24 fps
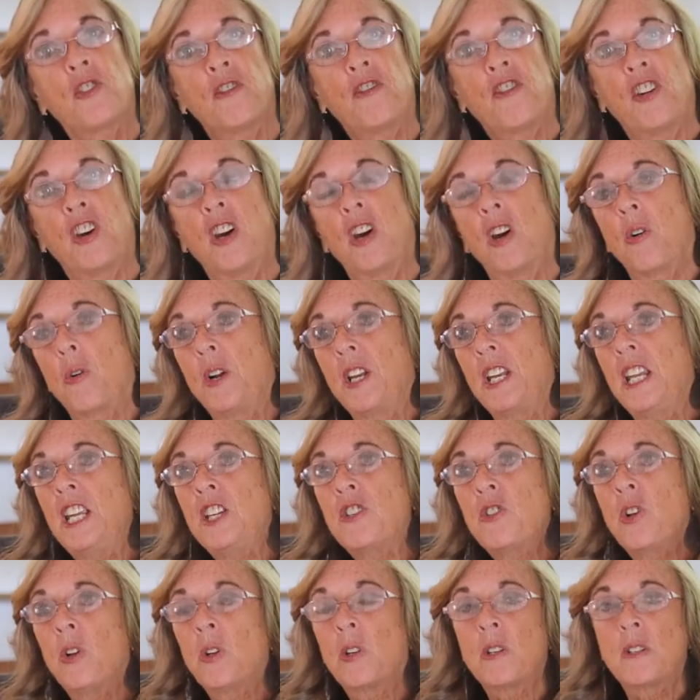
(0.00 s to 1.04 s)
Furrow, and he
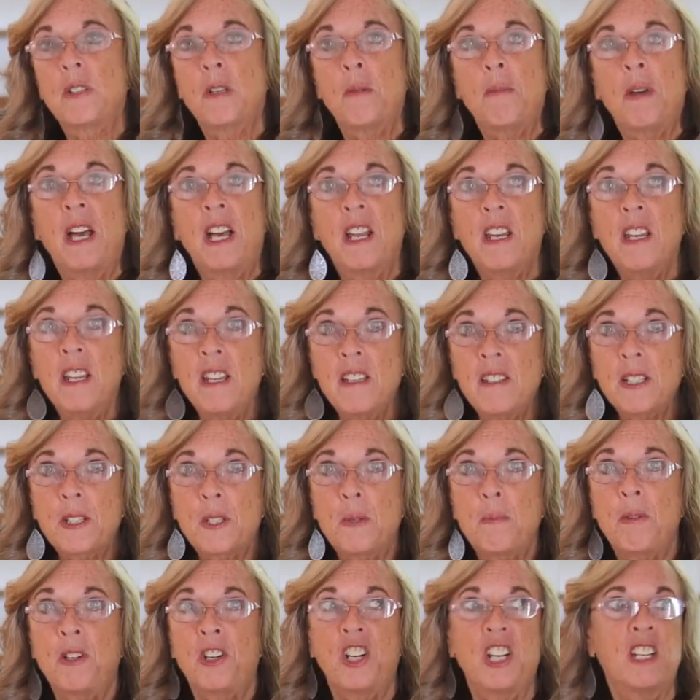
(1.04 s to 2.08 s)
told us about his
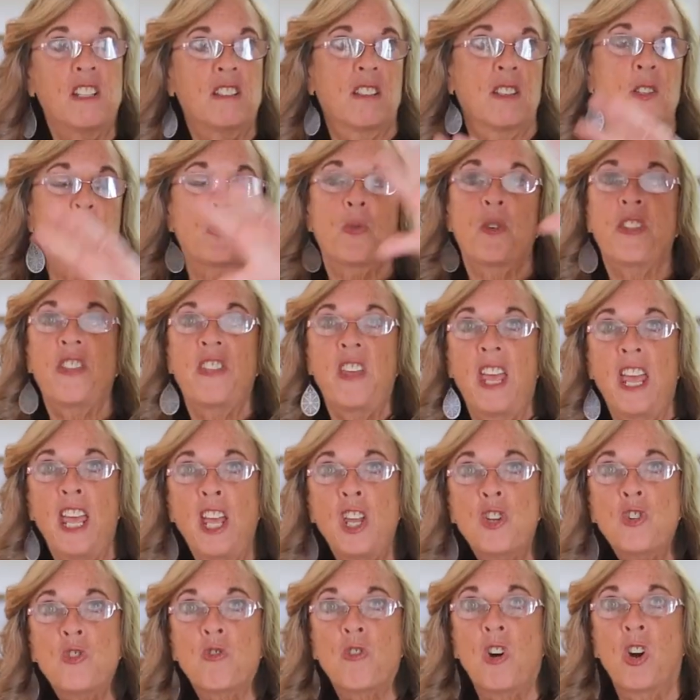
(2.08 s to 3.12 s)
experiences with the
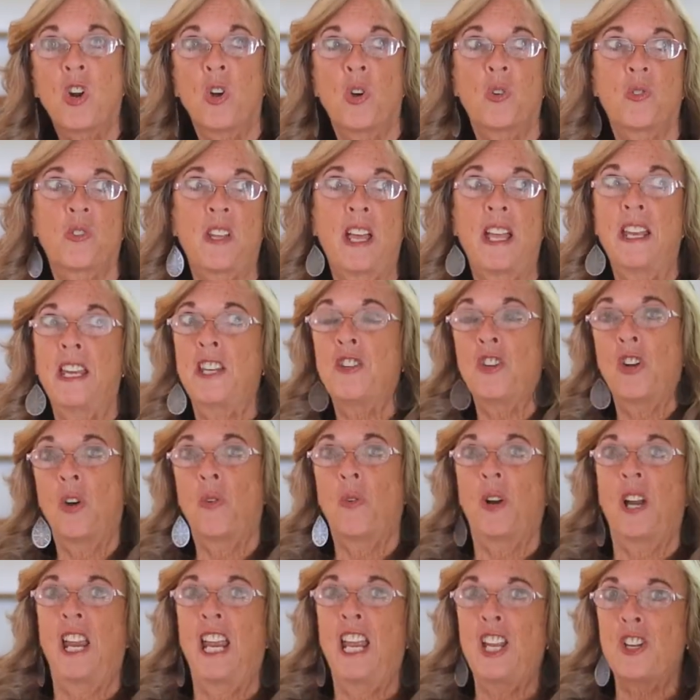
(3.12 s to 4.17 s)
hedgerows. I didn't know
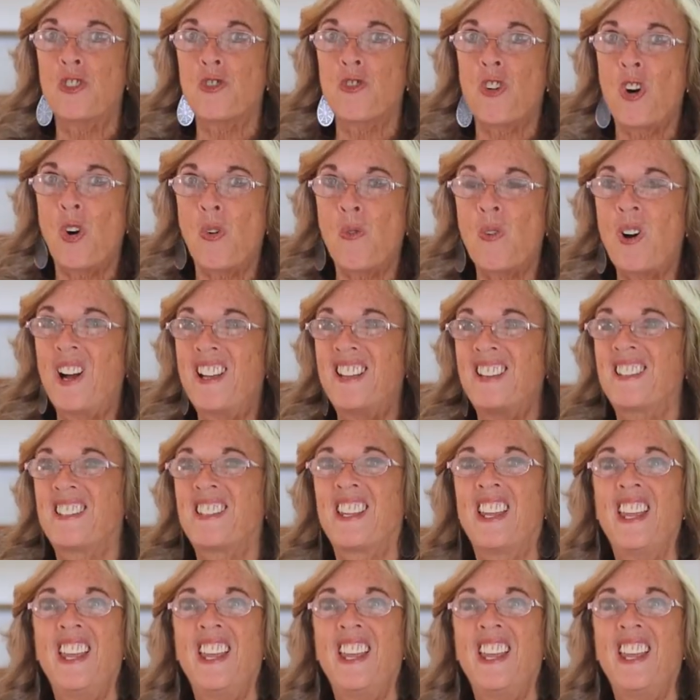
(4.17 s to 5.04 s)
what a hedgerow was.